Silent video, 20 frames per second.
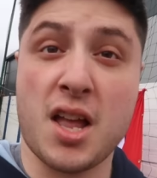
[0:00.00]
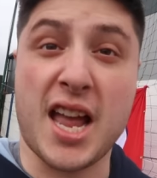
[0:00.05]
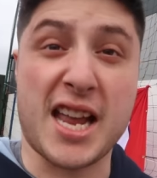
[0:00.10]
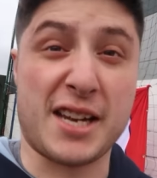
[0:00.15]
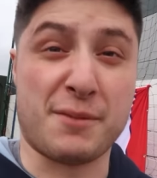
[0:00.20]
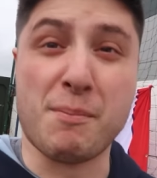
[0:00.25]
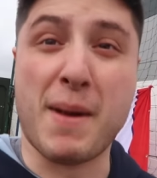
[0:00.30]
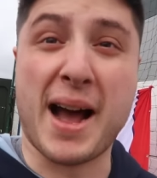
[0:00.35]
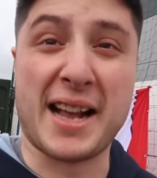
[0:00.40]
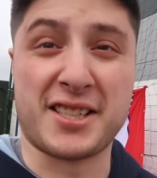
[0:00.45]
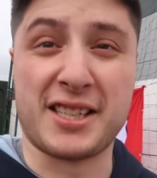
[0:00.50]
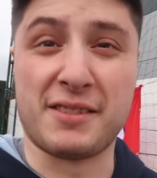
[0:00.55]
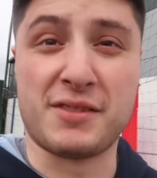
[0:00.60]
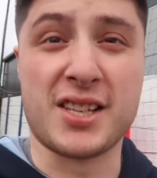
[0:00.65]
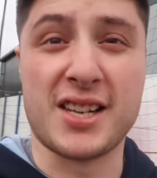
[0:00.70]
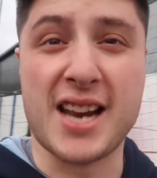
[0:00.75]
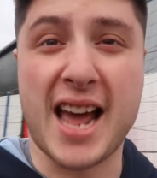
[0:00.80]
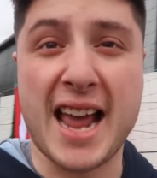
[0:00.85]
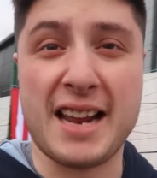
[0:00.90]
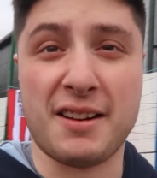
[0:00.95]
It's massive
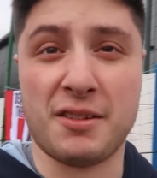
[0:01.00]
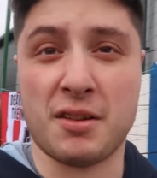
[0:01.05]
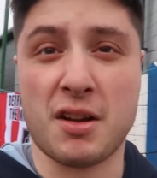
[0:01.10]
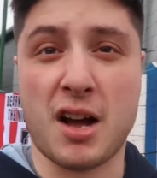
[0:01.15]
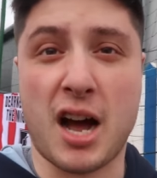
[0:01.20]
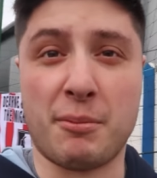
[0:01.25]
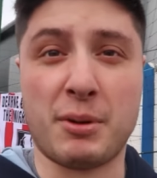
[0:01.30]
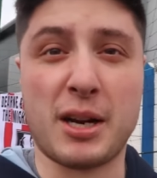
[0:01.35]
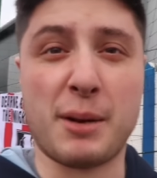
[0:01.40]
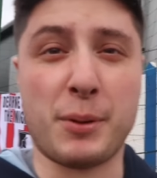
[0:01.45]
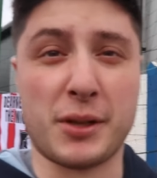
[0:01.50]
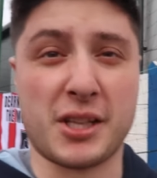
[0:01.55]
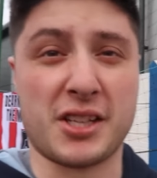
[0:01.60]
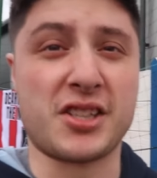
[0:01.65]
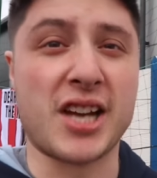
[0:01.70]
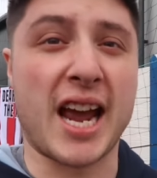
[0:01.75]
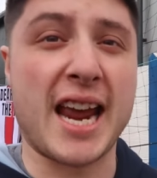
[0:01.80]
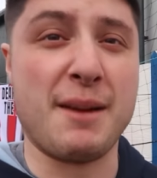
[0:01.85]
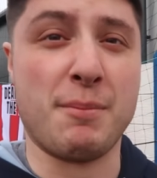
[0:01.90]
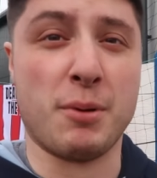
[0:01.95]
today. I'm going to put the
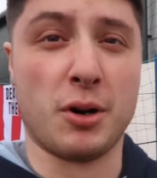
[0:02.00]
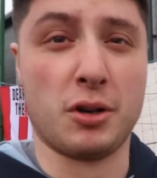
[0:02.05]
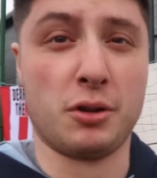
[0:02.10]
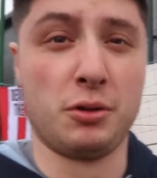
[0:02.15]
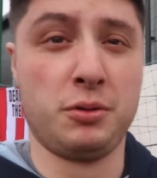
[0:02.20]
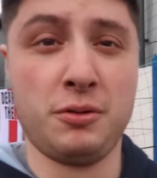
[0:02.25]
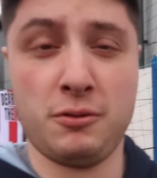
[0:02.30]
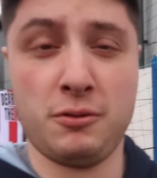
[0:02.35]
table